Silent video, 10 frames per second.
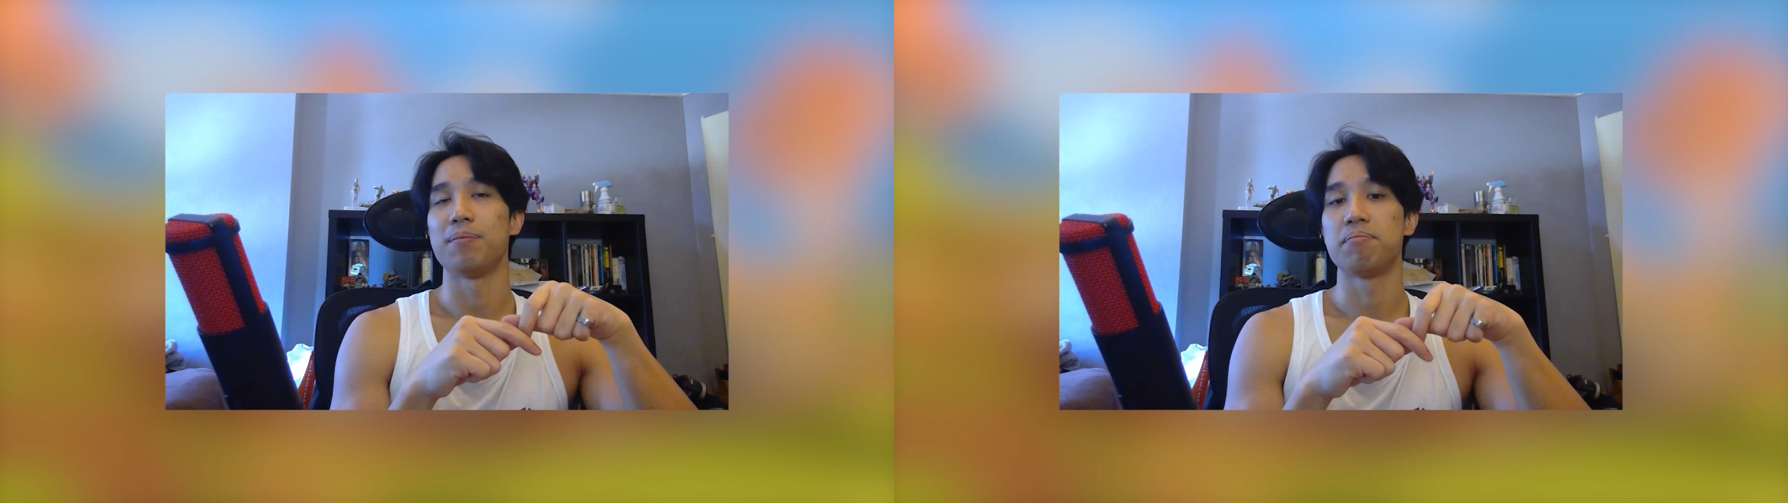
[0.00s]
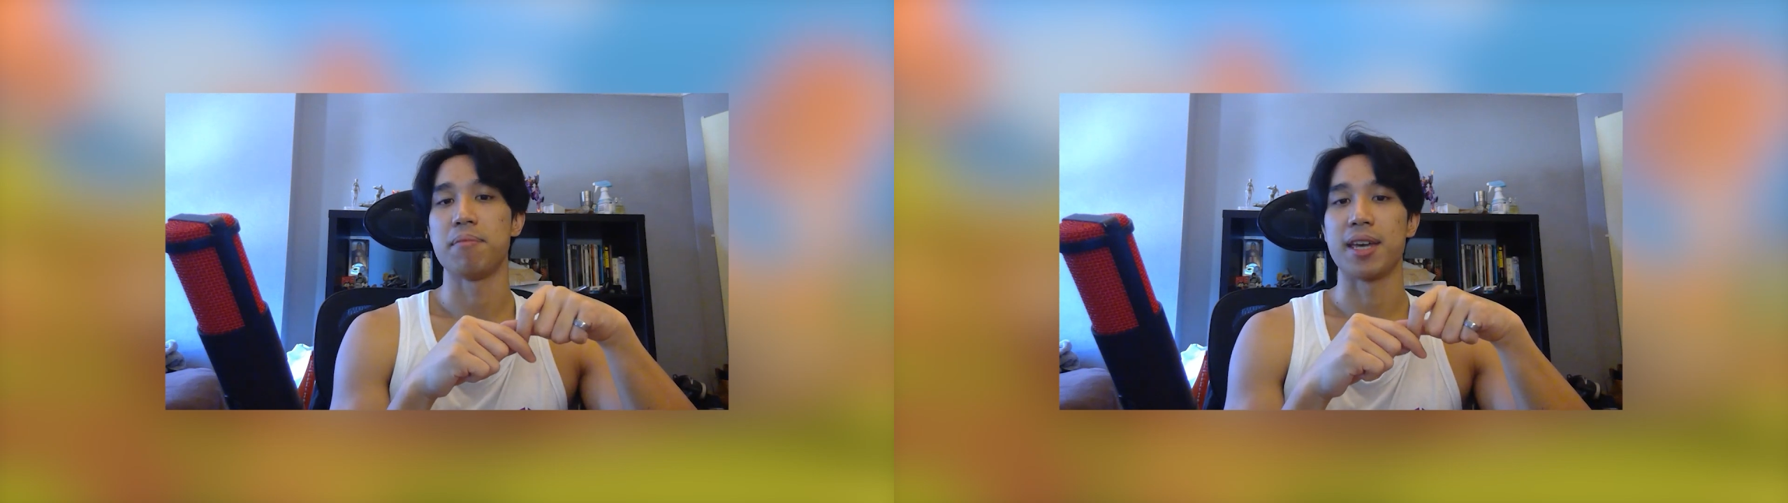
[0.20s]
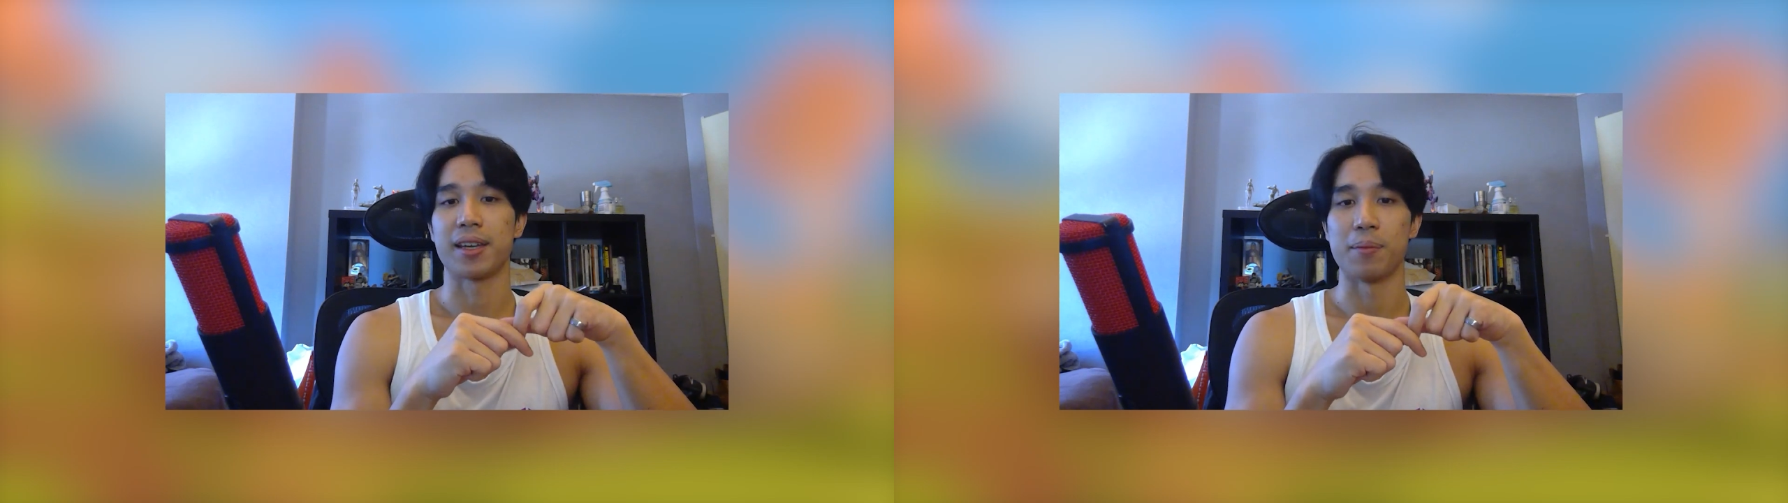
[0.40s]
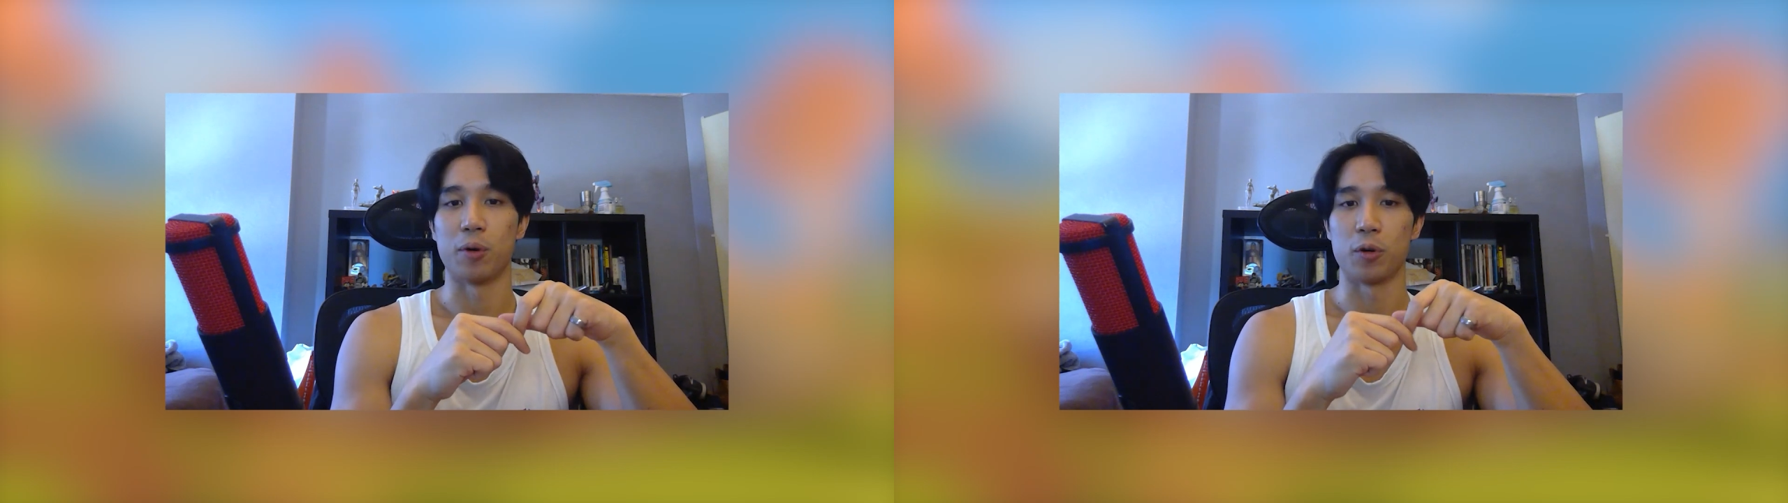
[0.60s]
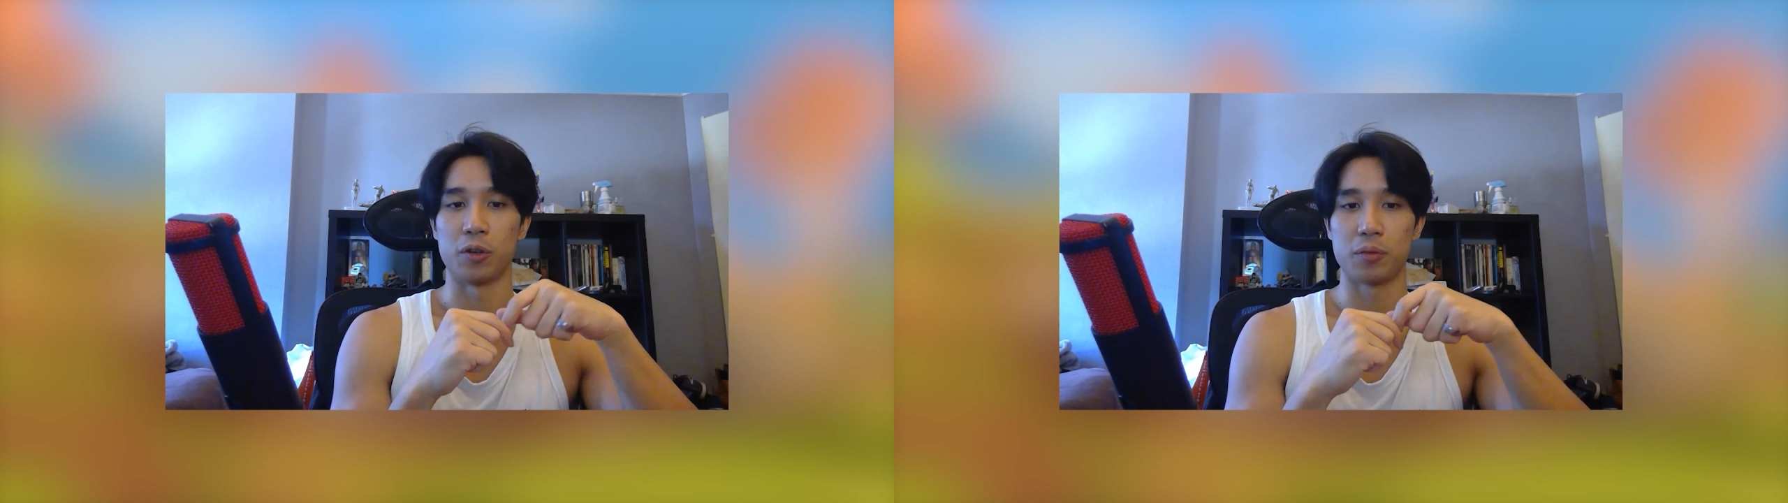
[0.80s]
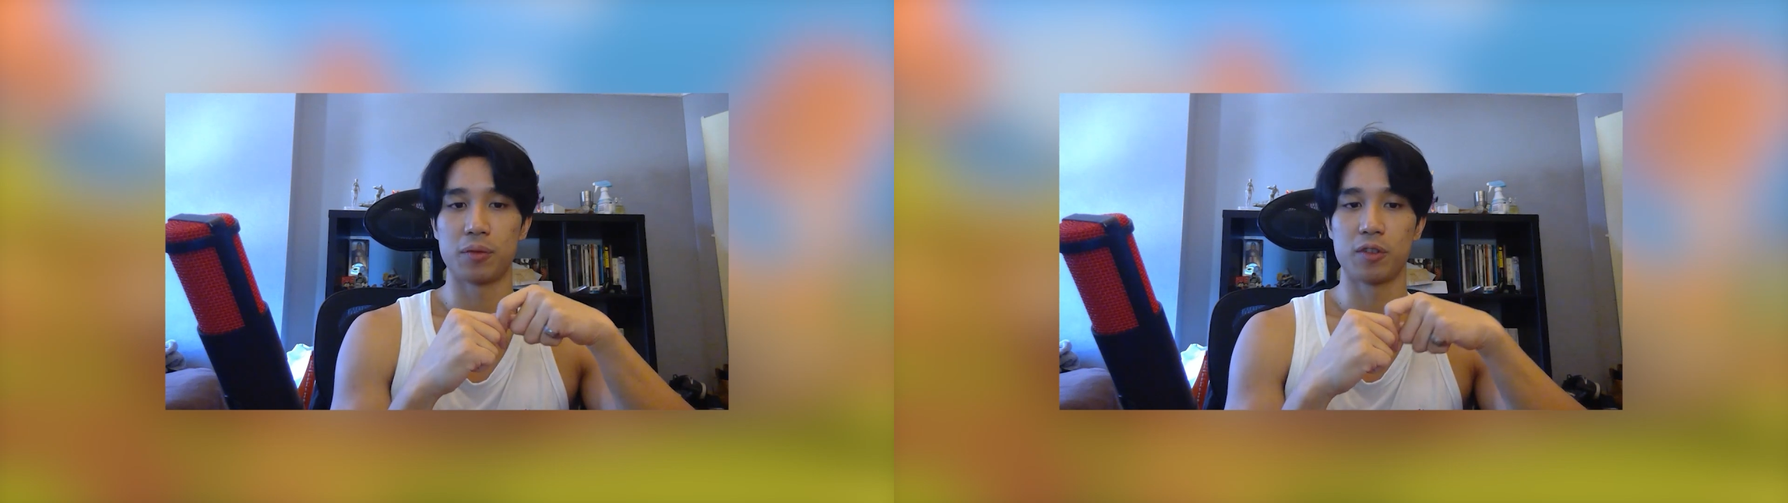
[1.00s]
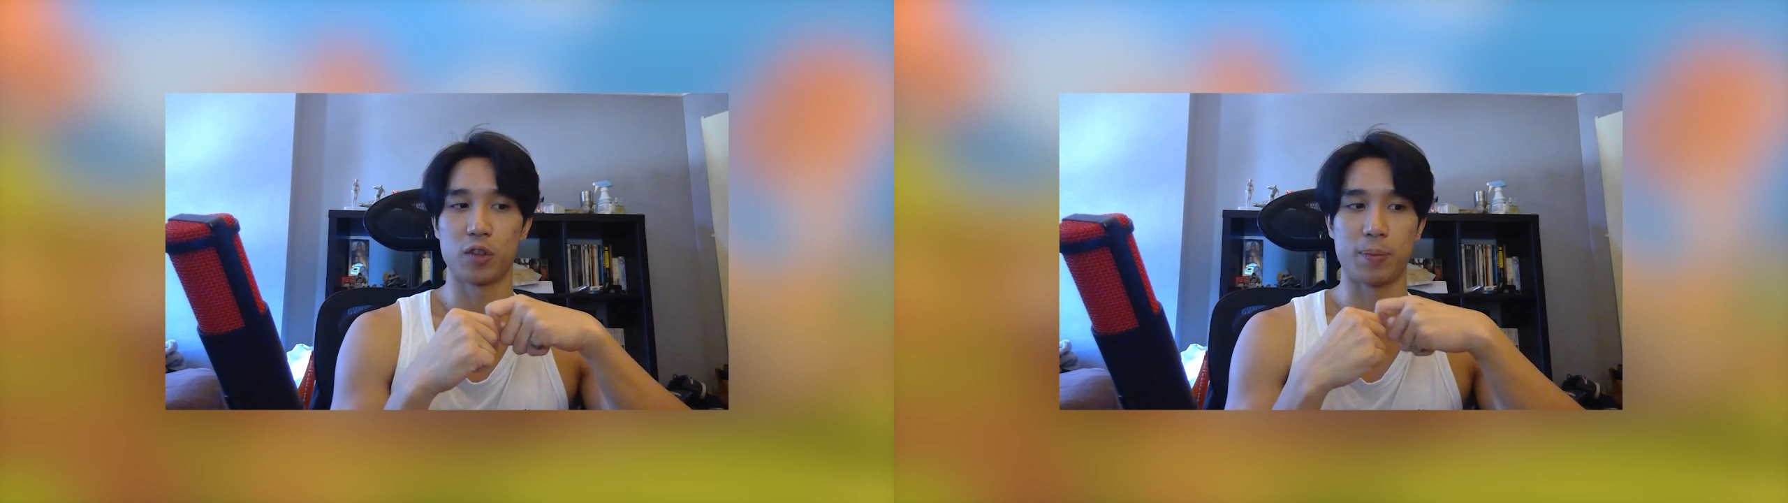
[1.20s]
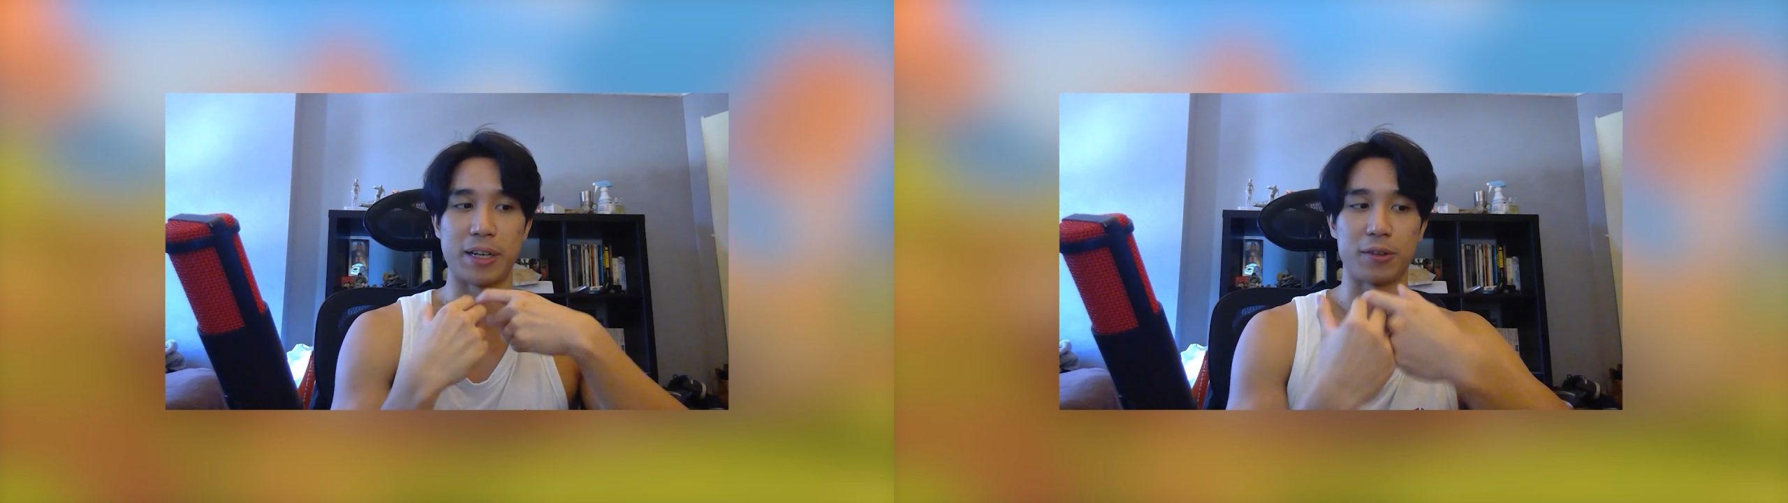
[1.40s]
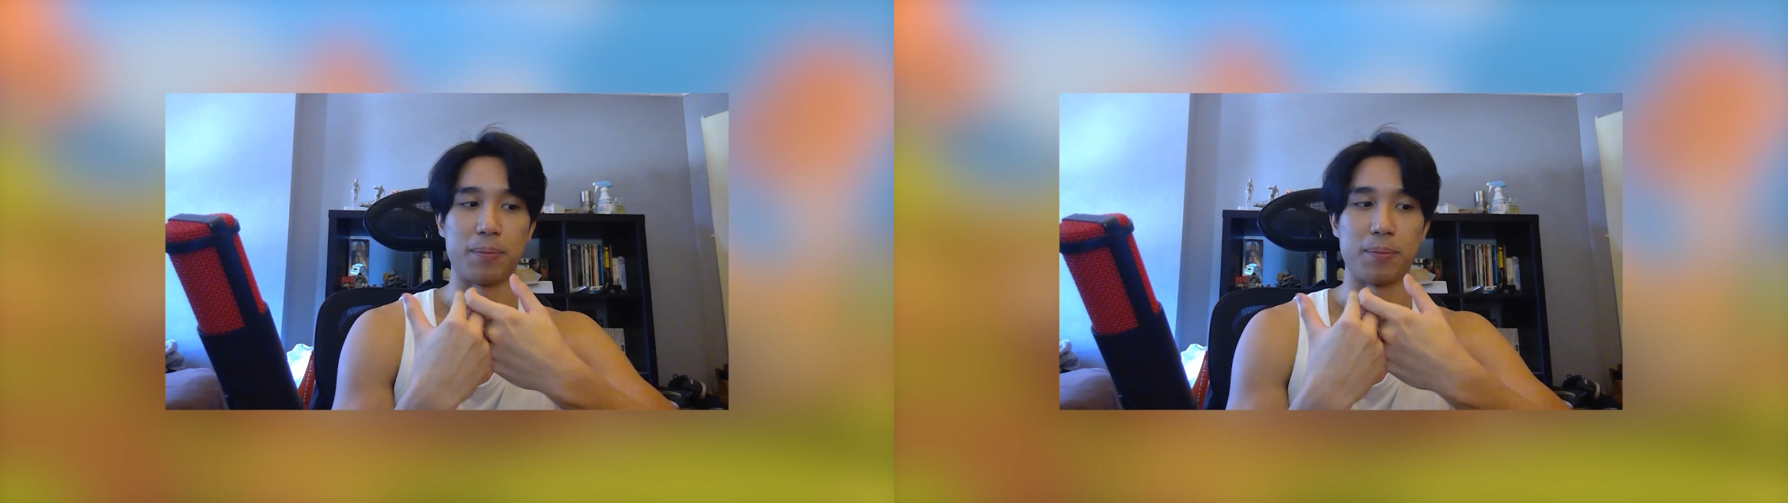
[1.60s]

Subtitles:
making more special